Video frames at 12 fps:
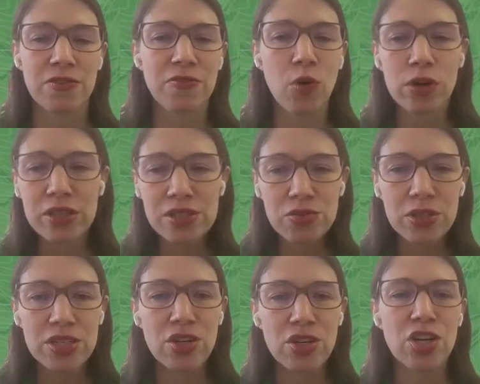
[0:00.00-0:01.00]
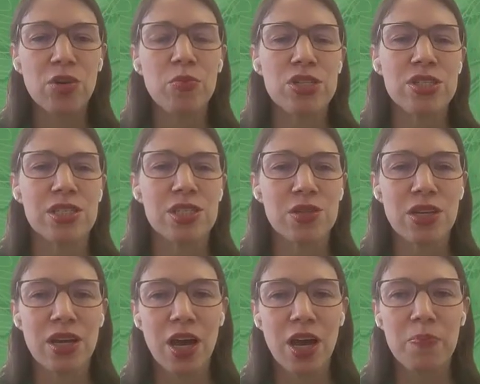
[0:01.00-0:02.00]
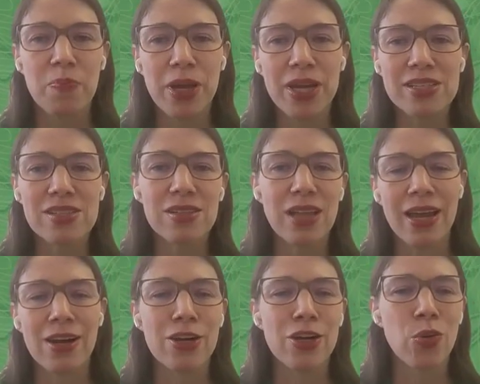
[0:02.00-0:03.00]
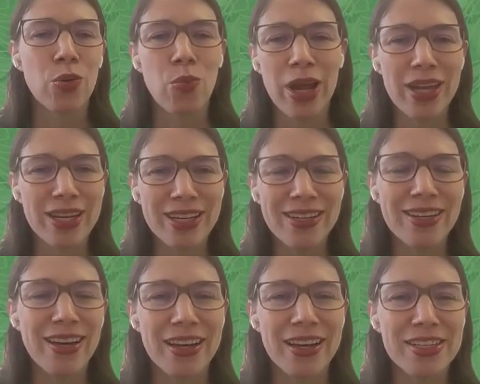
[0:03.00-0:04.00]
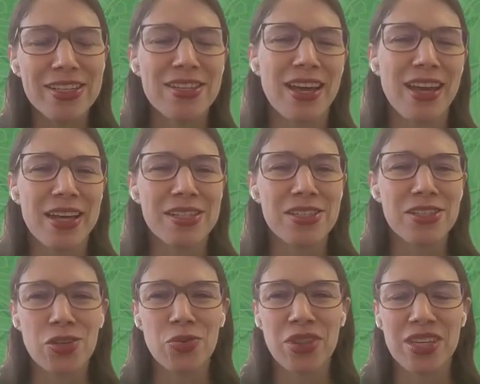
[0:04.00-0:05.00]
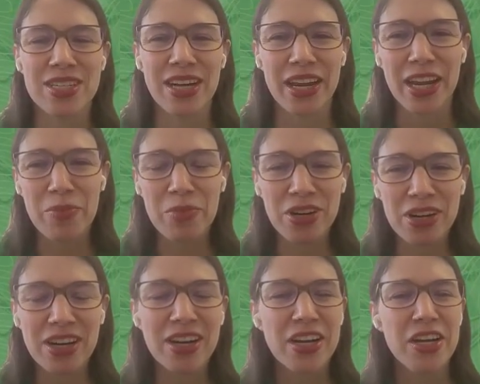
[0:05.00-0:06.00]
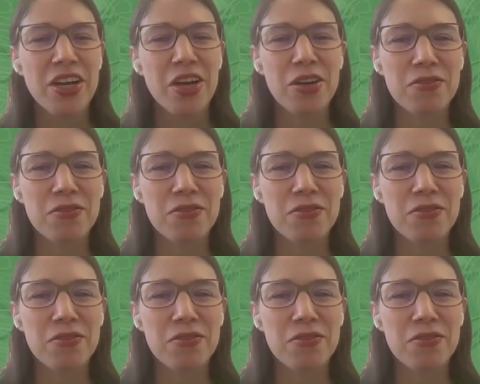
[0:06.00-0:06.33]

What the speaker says: a forestry term, which is a basal area weighted height. So that has to do with the diameter